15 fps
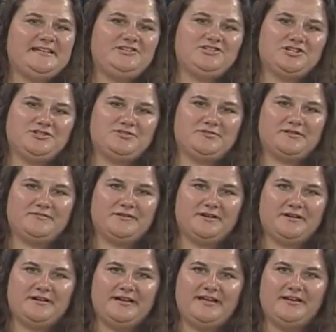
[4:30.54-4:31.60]
the St. Johns
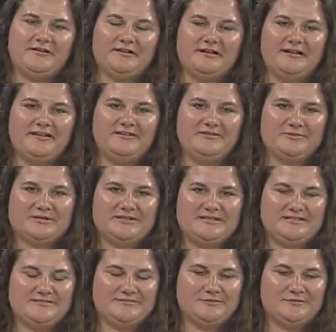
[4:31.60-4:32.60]
River here in Northeast